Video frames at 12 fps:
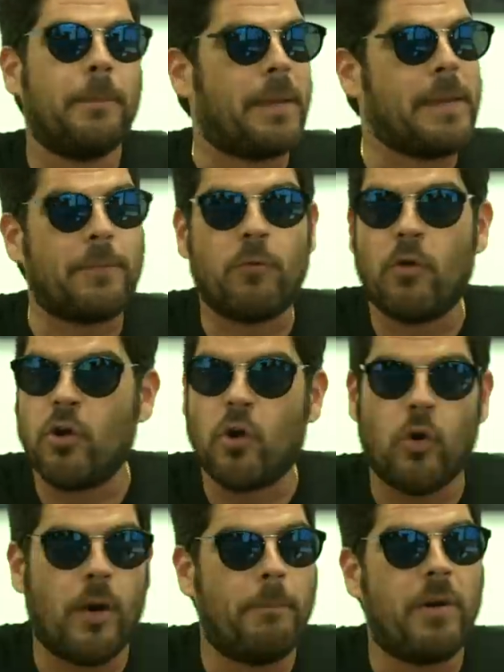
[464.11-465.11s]
People will
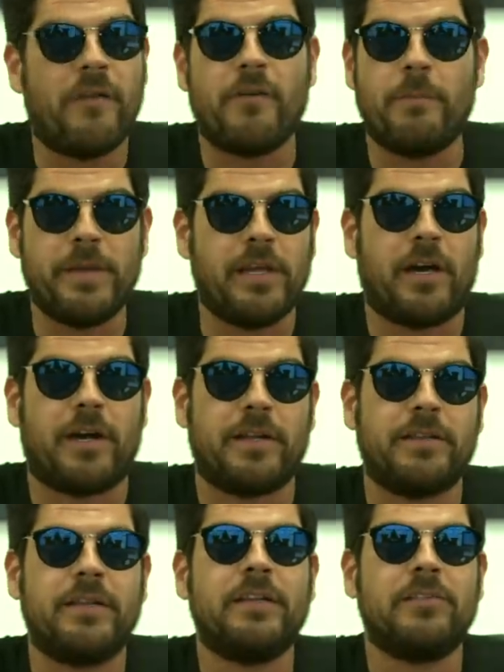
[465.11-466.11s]
go above and
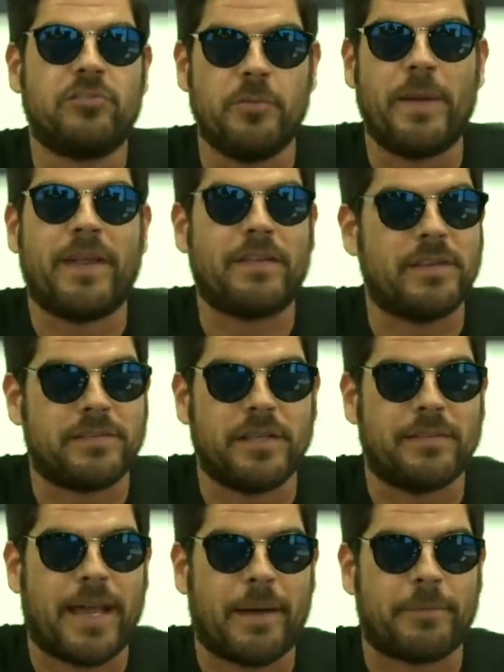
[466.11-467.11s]
beyond to make these
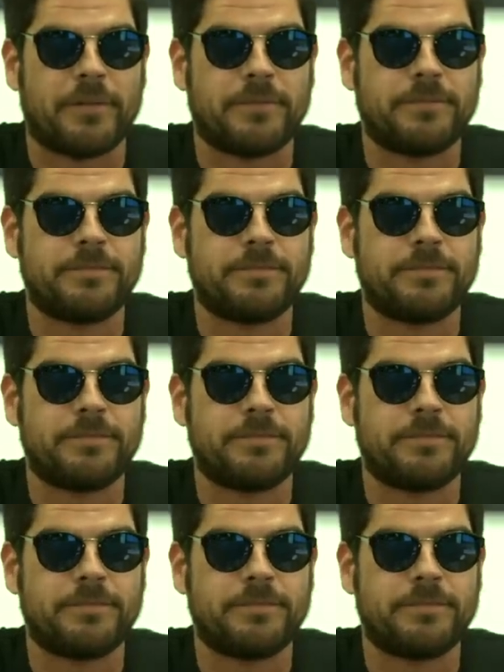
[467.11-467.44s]
things happen.